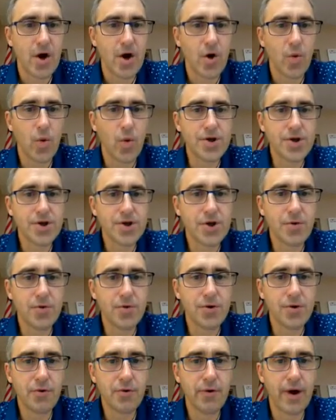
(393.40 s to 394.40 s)
What 2 or
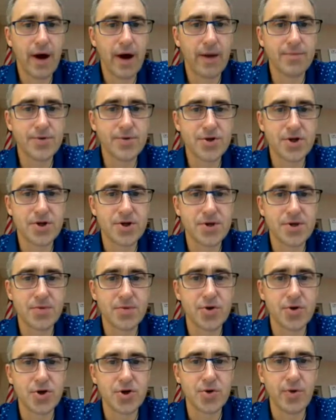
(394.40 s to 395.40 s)
3 options
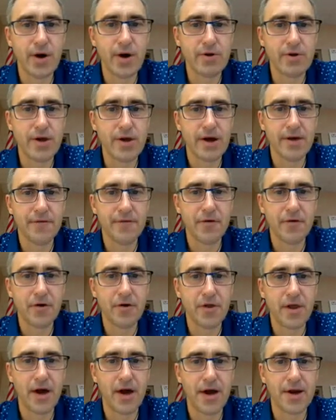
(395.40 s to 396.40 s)
would you outline for
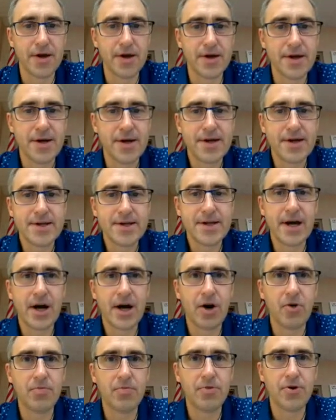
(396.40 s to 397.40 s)
Alana to
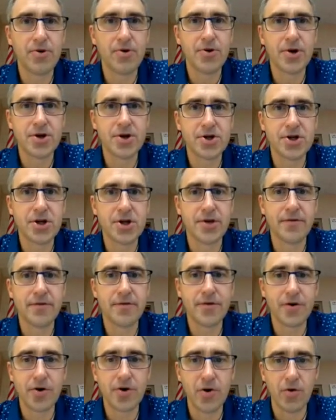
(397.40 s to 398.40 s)
help her achieve
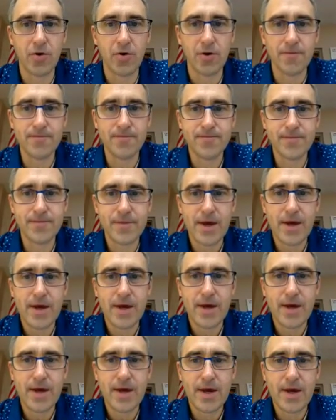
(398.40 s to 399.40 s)
her goal?
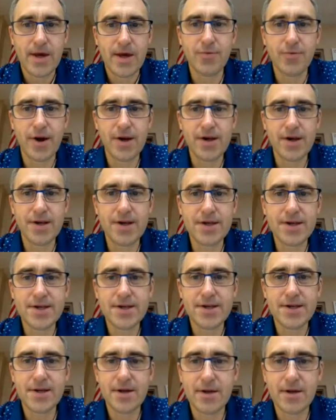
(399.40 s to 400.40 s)
Be ready
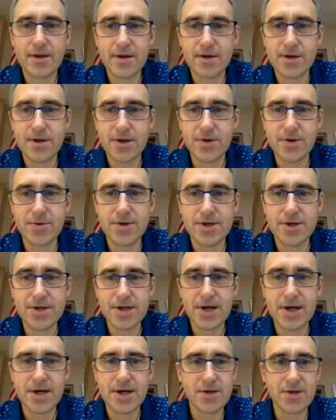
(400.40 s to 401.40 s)
to
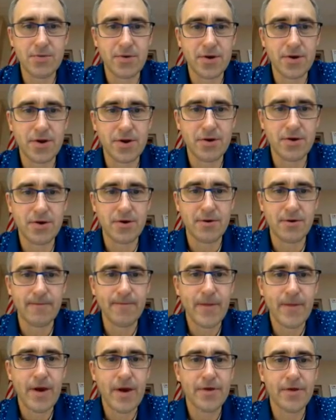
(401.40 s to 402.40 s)
discuss with her
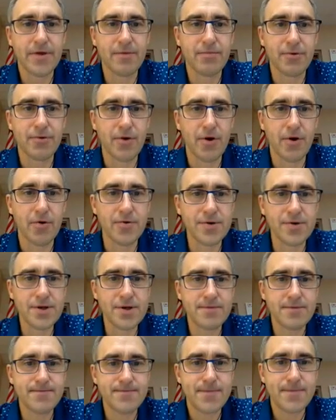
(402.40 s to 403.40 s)
the
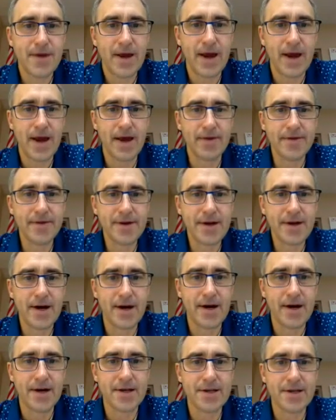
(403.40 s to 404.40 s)
pros and the
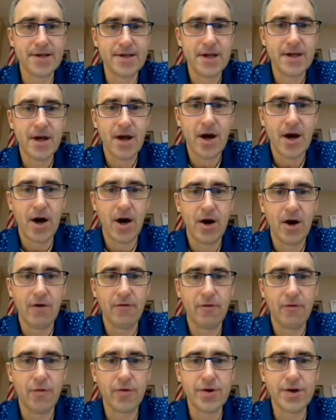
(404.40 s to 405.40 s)
cons
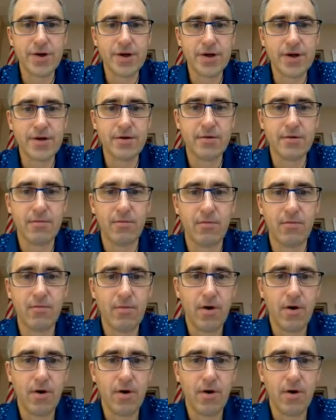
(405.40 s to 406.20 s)
of working